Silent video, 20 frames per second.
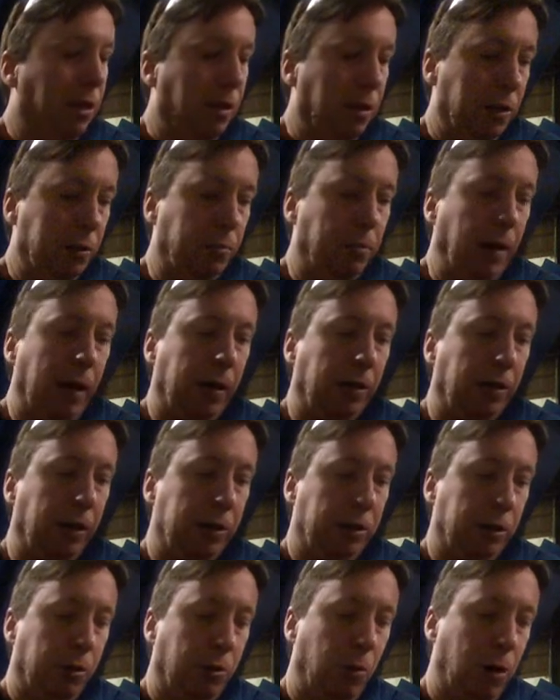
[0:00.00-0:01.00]
This baler
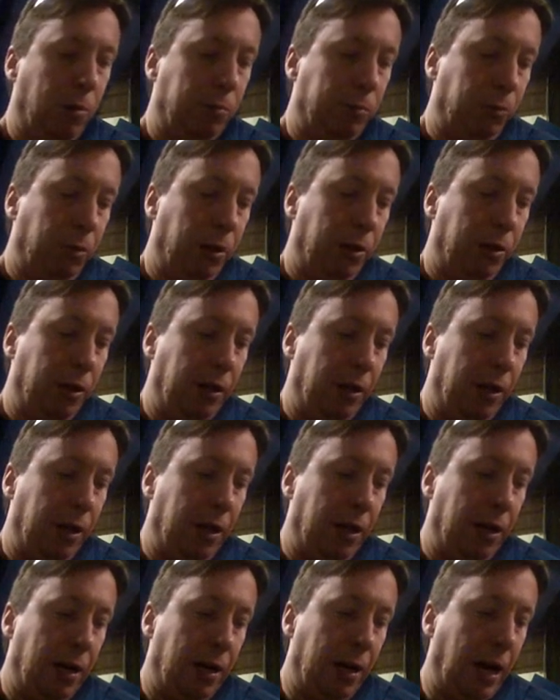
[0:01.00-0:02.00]
is equipped with
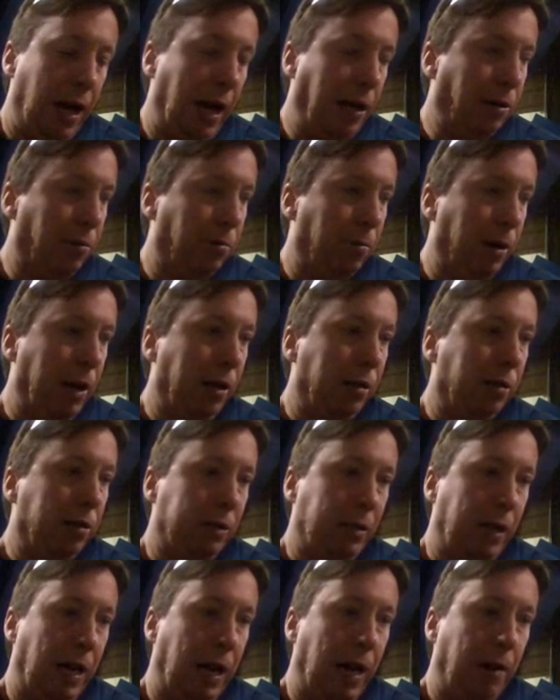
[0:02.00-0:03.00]
an idle baler
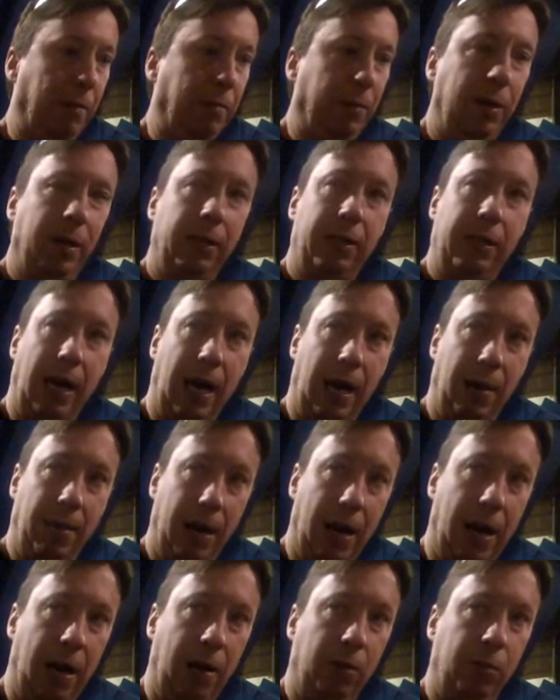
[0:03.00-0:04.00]

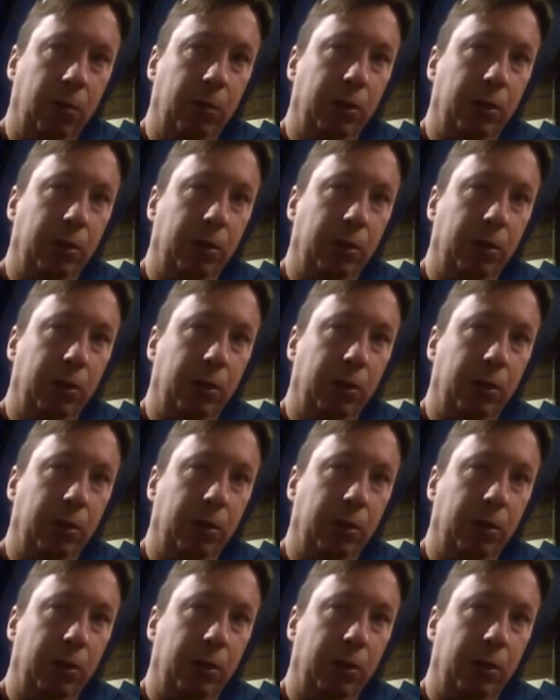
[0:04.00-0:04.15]
timeout,